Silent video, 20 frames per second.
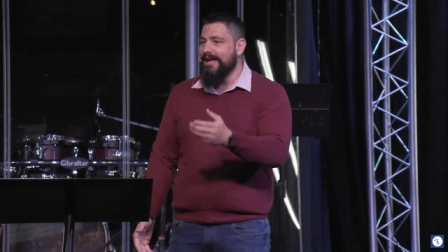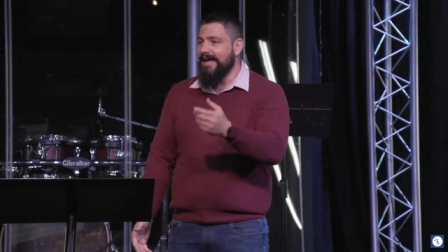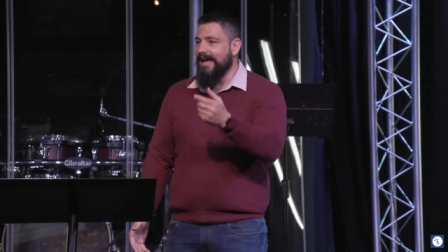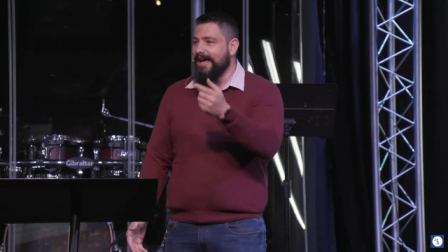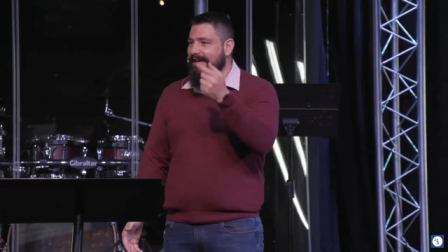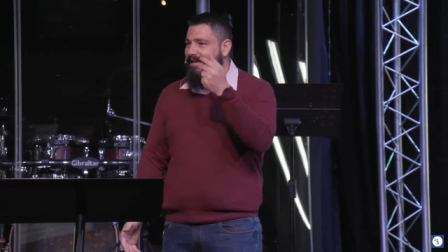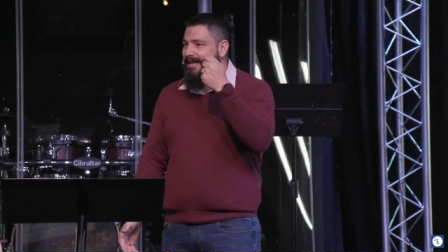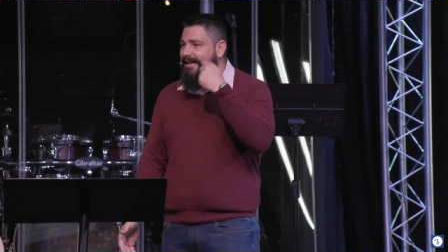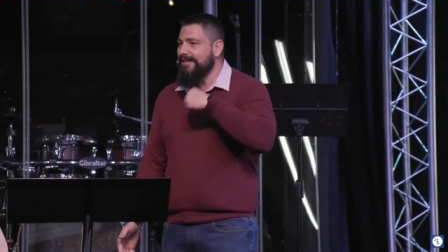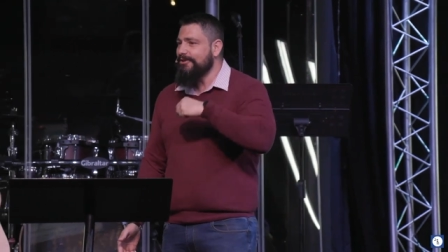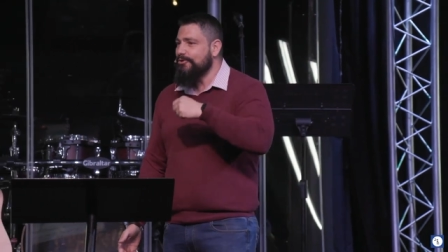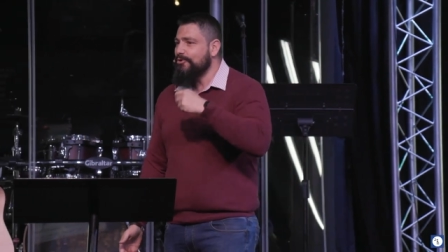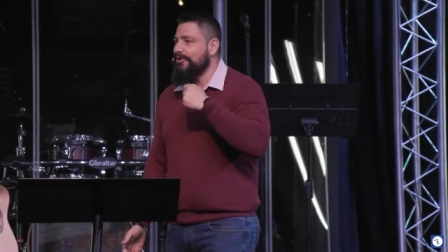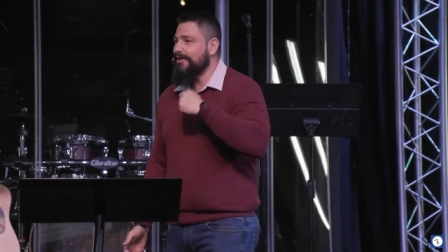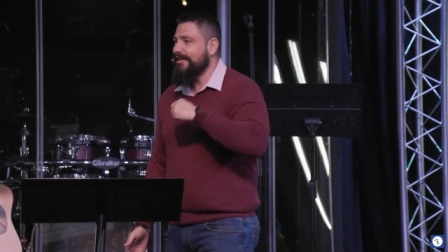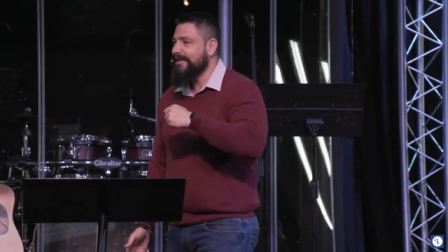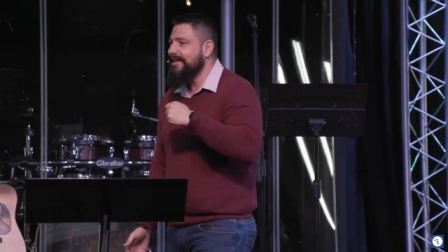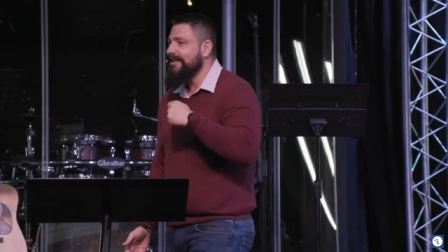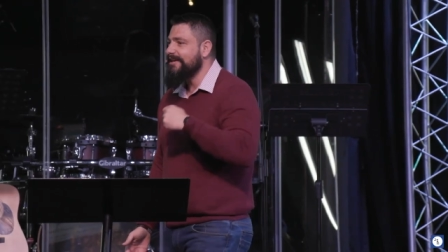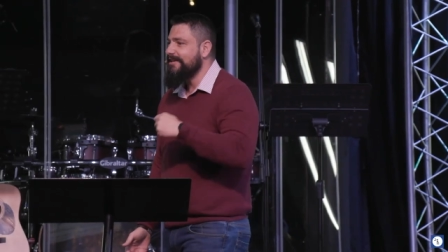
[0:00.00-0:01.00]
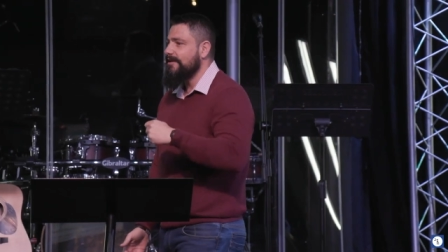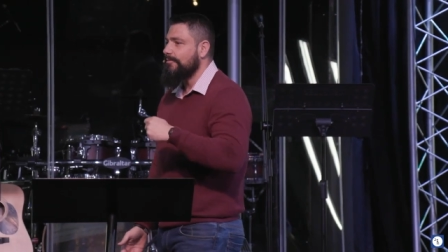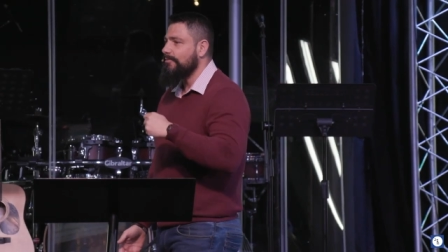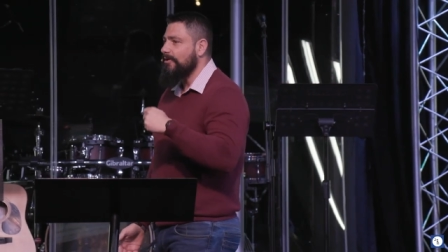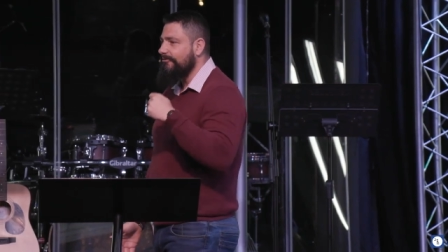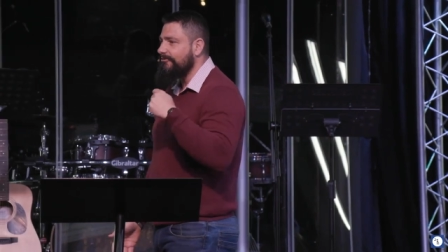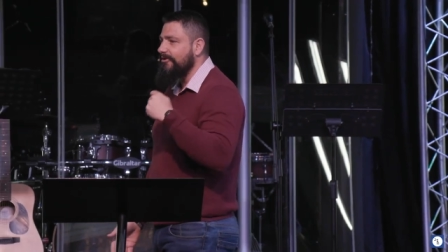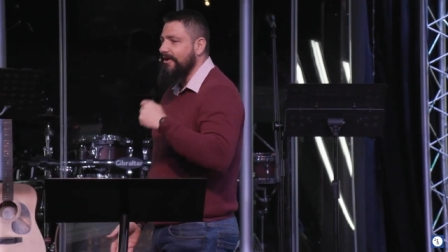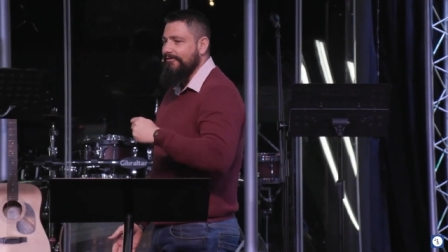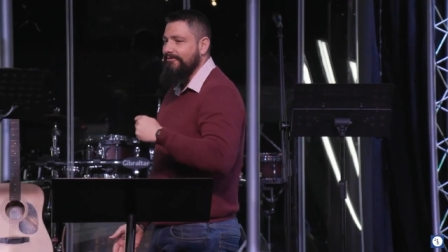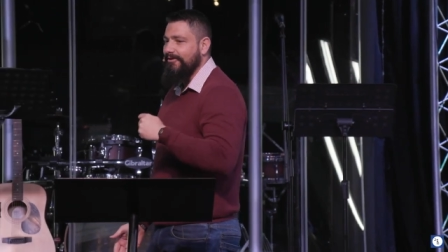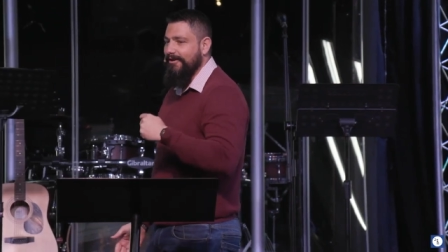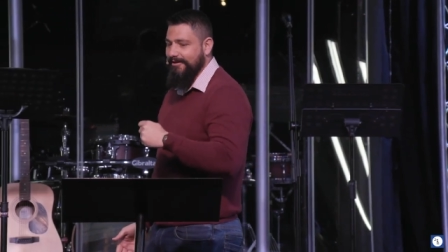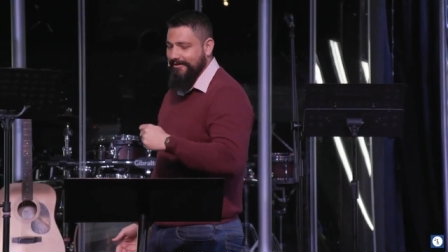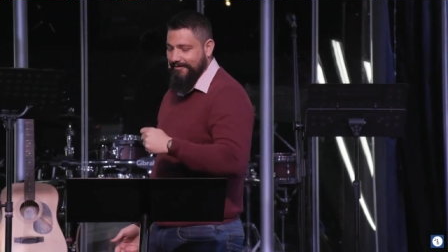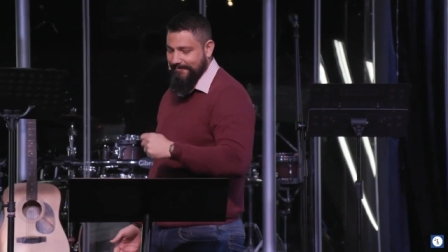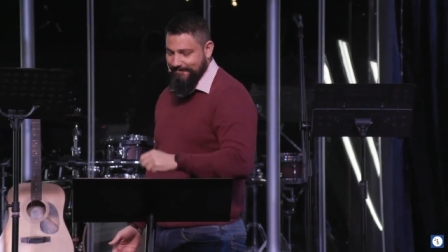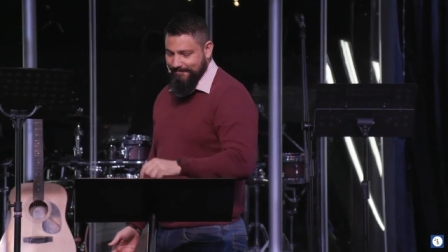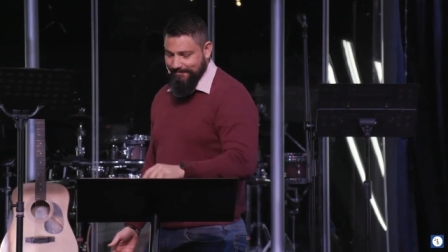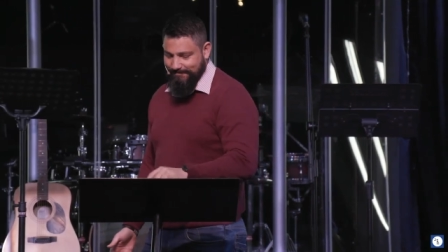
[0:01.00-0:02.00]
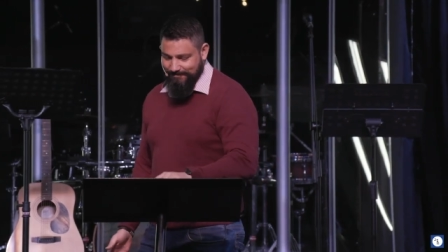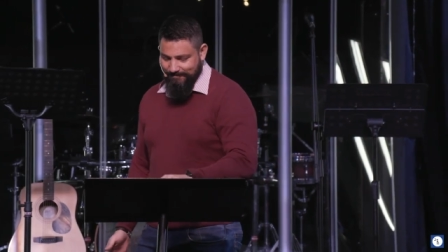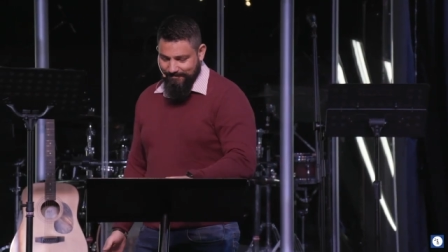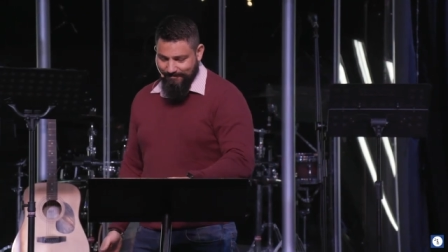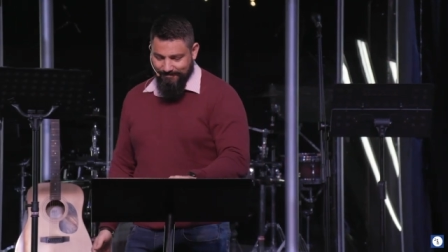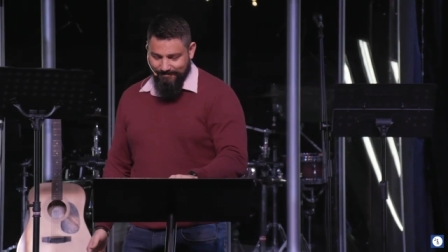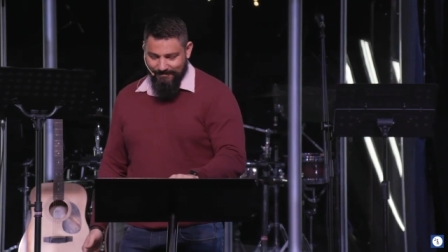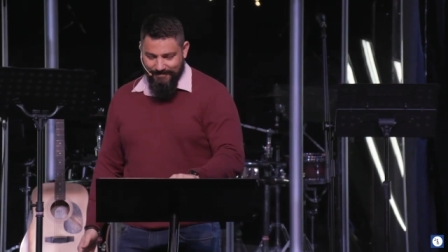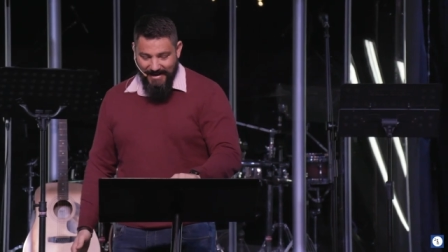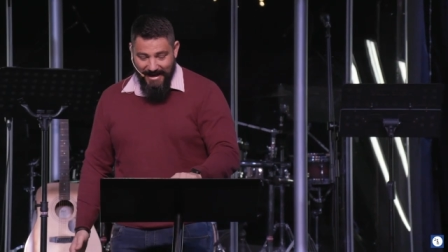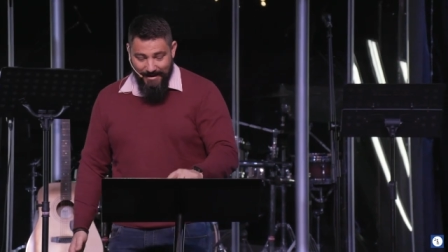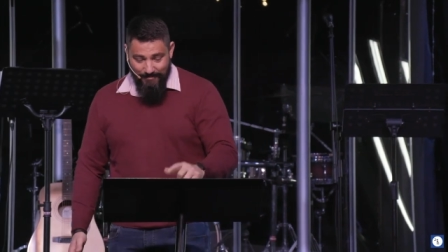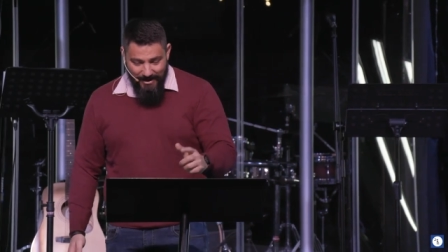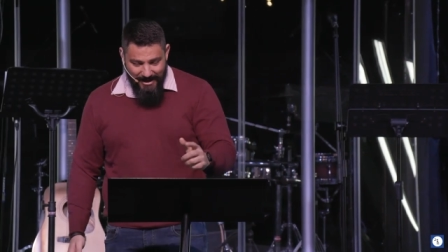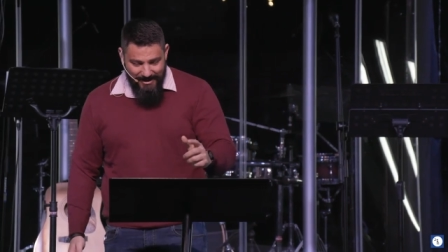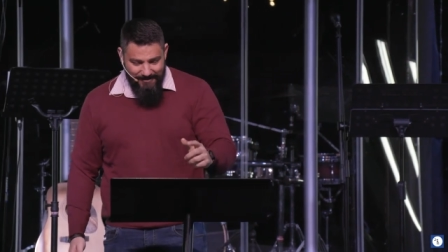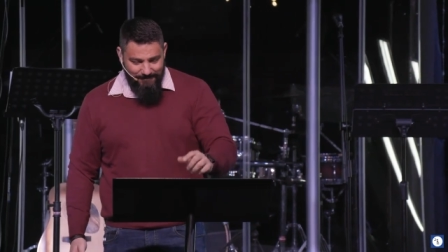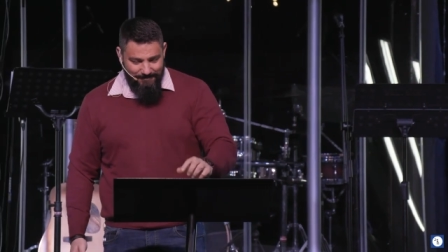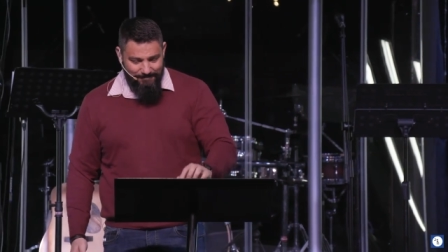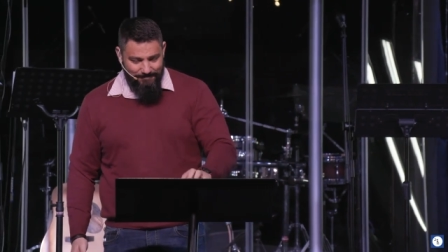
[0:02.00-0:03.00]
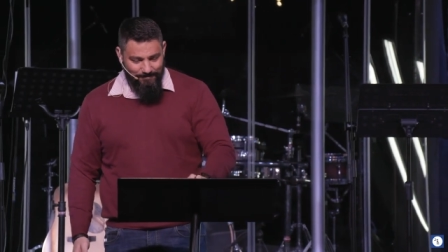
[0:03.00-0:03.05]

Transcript: and into the kingdom of heaven. Amen.